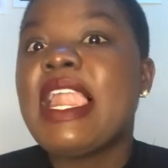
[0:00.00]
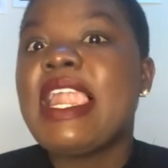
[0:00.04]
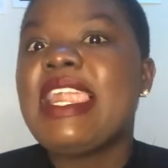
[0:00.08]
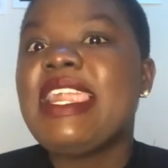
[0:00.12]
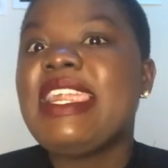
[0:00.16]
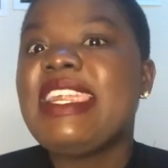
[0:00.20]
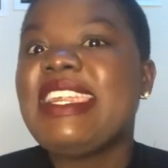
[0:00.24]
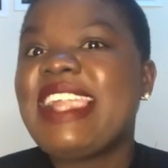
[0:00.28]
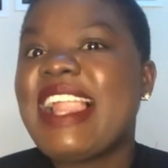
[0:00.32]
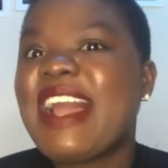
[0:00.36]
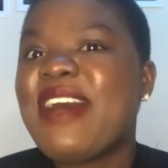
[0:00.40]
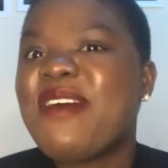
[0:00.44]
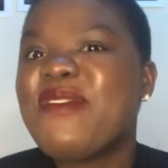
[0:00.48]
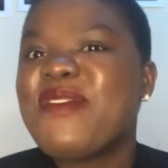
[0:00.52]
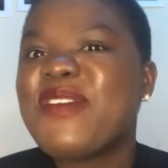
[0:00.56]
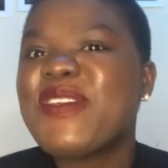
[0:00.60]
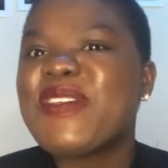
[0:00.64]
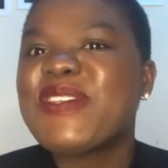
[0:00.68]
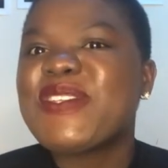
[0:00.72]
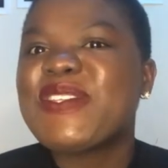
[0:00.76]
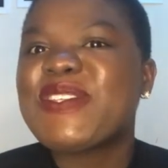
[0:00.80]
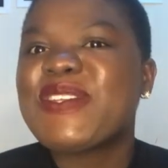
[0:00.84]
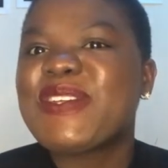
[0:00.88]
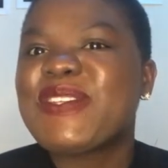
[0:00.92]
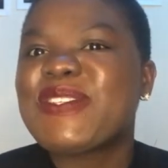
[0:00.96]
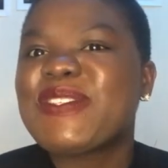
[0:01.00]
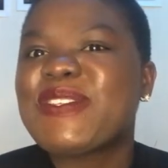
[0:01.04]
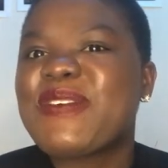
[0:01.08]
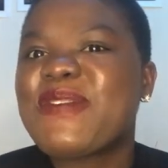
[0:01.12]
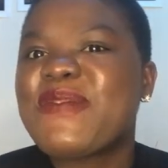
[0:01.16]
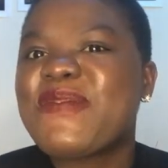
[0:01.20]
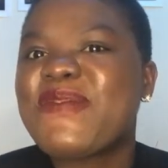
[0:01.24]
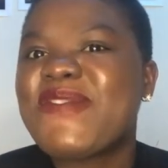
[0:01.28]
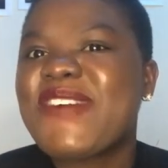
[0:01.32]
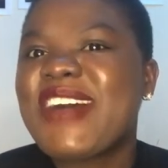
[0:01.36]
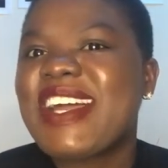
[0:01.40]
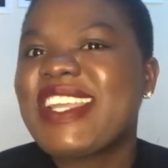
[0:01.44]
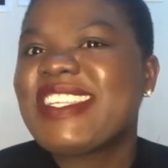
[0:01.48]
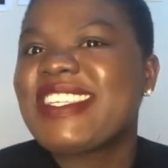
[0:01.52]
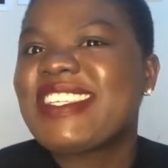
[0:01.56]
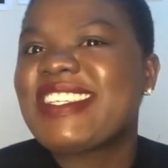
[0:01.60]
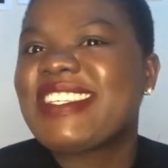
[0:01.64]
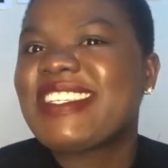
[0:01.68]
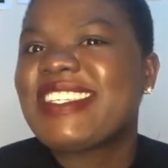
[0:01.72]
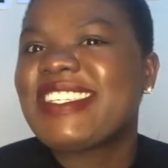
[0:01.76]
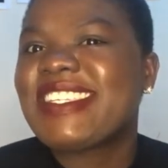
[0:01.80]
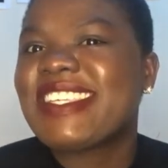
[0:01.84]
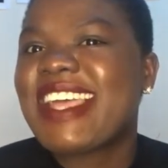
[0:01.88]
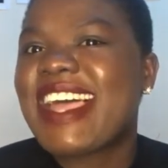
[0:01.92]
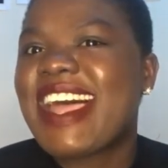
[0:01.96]
Love you so
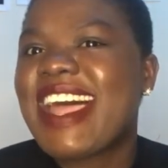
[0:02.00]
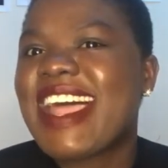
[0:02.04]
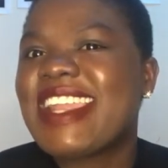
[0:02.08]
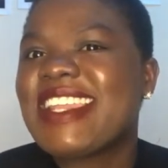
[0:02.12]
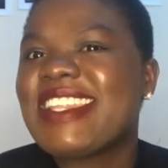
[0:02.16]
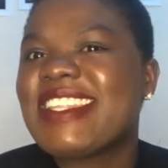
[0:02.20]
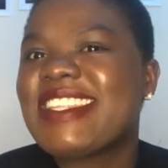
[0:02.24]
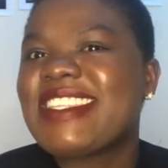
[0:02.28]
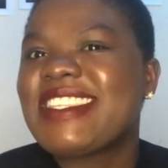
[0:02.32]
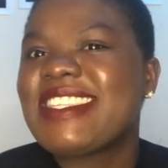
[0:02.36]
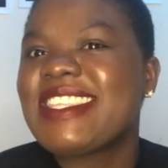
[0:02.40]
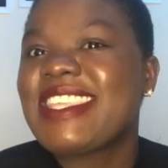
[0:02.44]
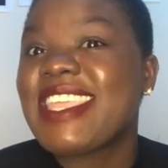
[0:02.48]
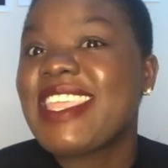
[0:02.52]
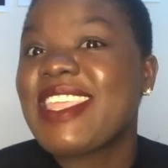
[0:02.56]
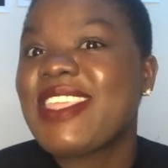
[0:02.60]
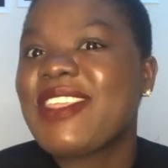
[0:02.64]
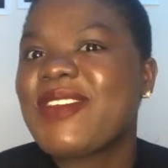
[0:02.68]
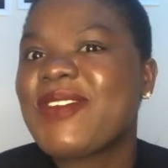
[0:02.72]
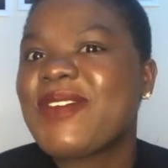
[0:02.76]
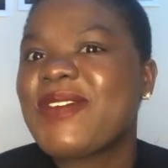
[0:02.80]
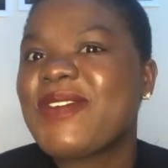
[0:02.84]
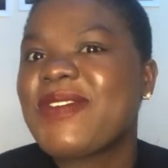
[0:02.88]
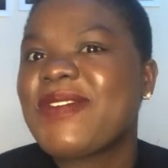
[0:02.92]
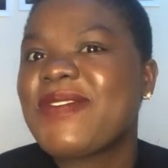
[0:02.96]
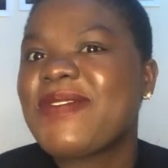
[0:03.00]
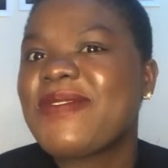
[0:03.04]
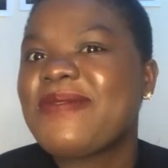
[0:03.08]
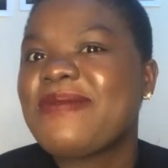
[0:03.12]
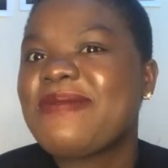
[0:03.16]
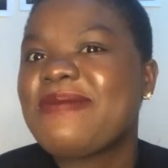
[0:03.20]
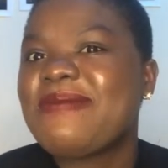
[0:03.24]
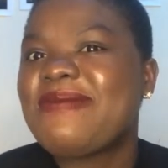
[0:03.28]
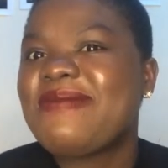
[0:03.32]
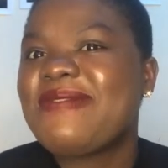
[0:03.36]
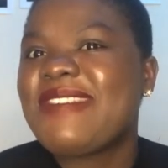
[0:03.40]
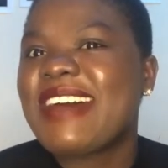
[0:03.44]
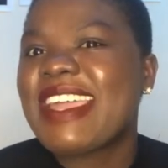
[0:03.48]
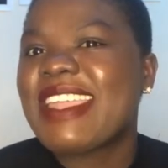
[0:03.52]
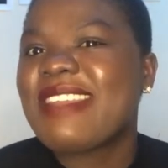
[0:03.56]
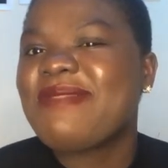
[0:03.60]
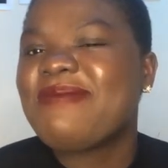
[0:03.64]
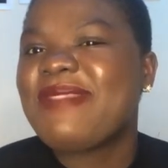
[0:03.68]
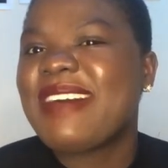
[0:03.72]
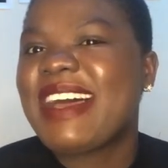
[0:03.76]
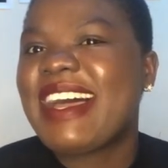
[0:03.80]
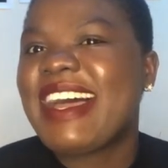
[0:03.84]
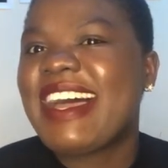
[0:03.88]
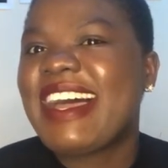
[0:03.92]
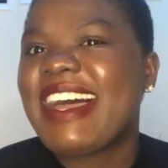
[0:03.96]
much, and see you. Bye
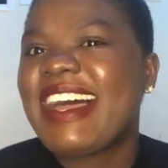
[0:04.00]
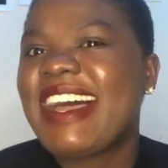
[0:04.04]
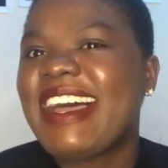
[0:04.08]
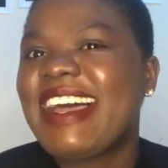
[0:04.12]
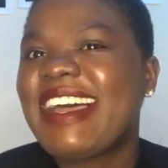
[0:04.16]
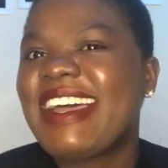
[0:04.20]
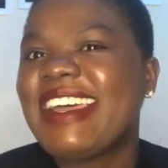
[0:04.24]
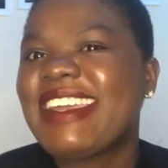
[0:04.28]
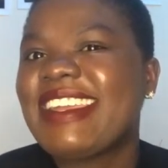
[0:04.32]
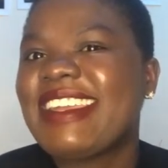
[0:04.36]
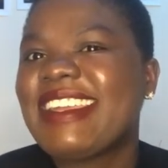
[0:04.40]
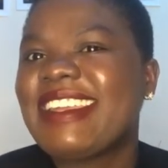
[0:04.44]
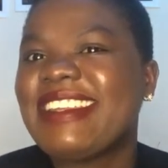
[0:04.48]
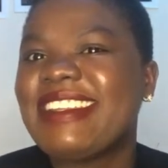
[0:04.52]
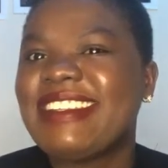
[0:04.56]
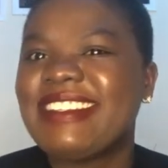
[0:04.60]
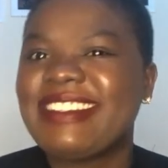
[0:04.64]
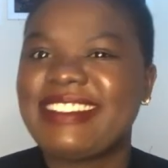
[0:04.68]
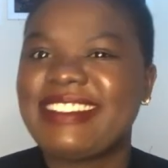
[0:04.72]
bye.